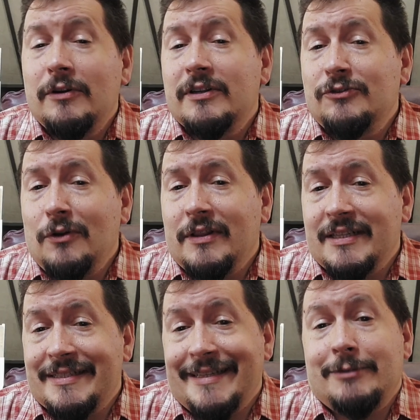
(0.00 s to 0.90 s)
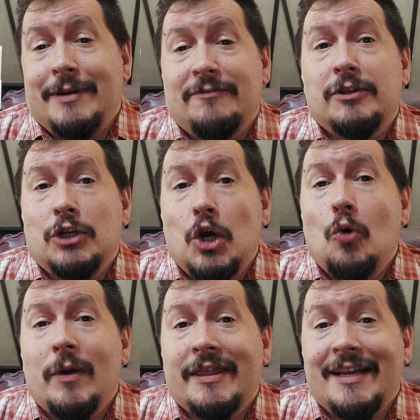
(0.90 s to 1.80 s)
to draw these things, we have to know
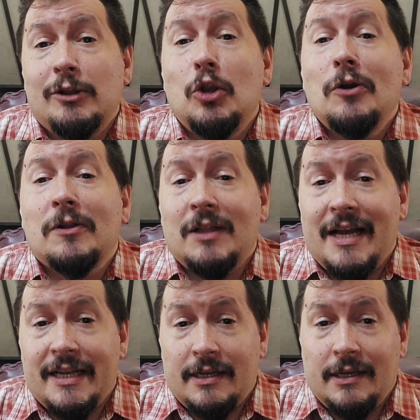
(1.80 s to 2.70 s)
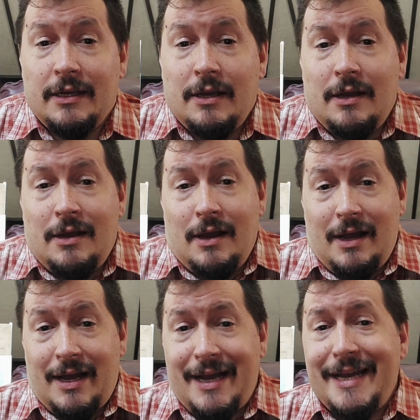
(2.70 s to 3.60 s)
what they look like.
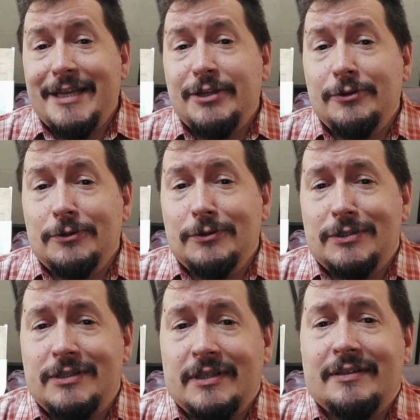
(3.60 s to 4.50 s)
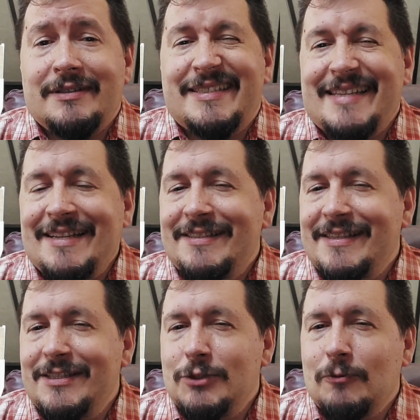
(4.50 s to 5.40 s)
I used
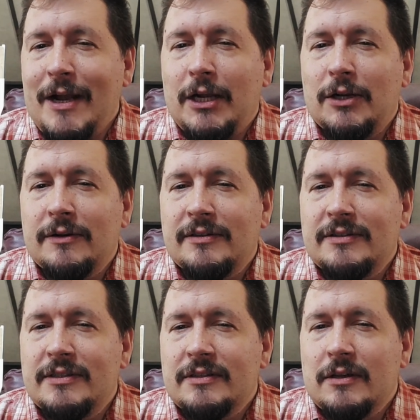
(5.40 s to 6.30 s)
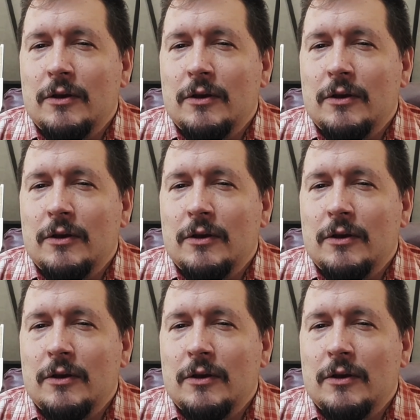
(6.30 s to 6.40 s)
census records,